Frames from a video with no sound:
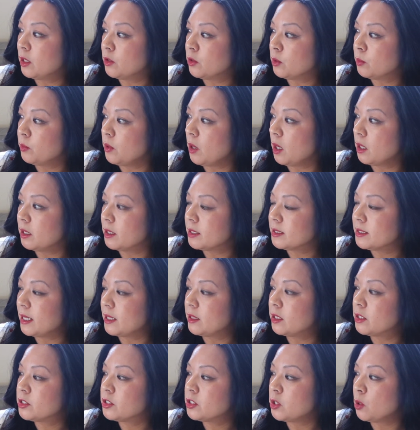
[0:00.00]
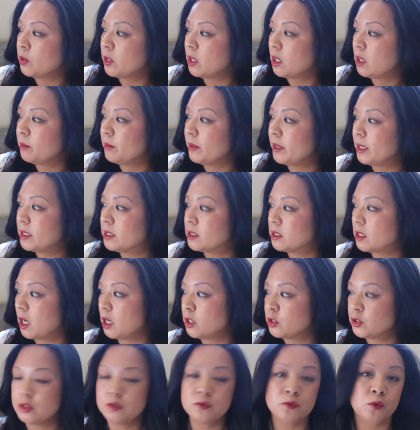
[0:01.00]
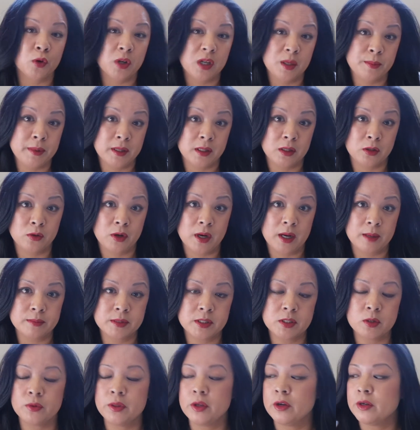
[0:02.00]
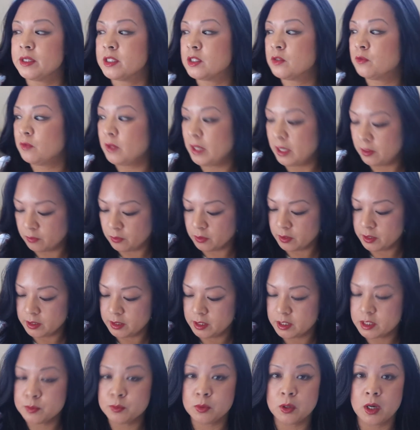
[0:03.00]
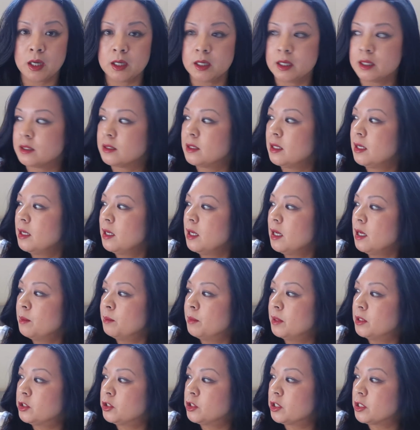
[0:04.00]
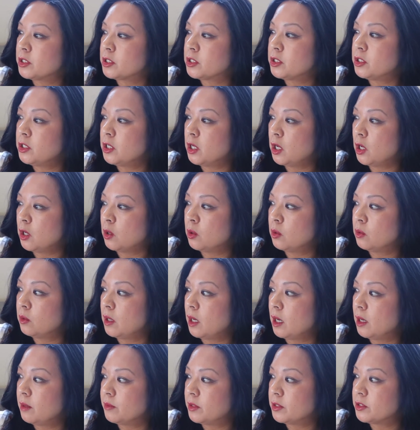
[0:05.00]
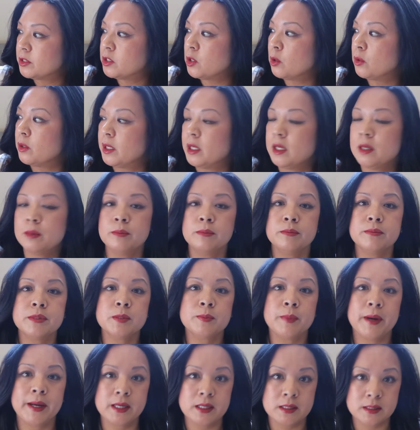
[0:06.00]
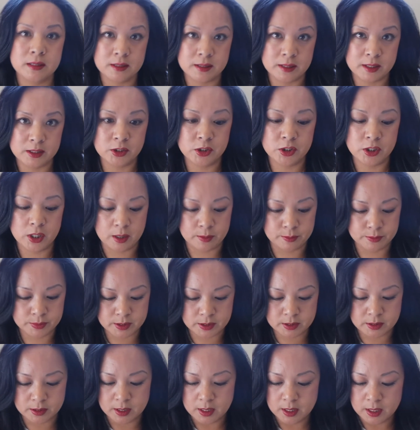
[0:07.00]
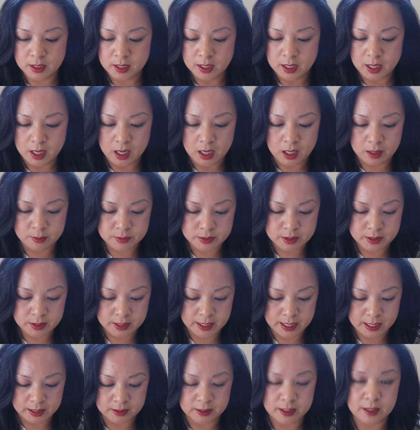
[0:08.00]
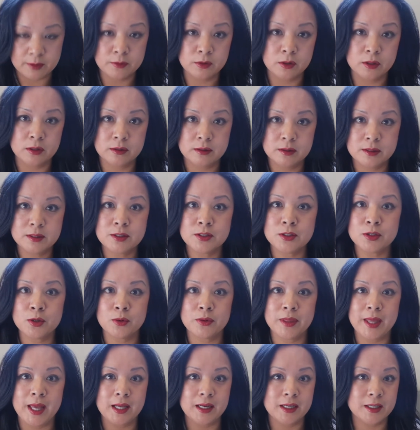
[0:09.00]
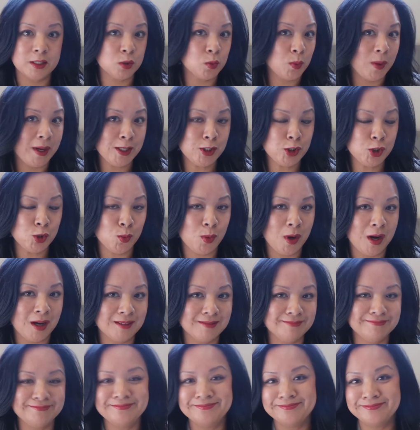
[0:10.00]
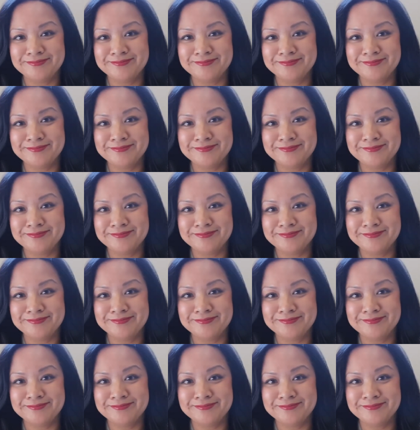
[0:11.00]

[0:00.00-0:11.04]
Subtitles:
products. And the sodium is 140 milligrams. So there is flavor in this product, but just know the sodium spikes and jumps to that level. So that is Wei Chuan.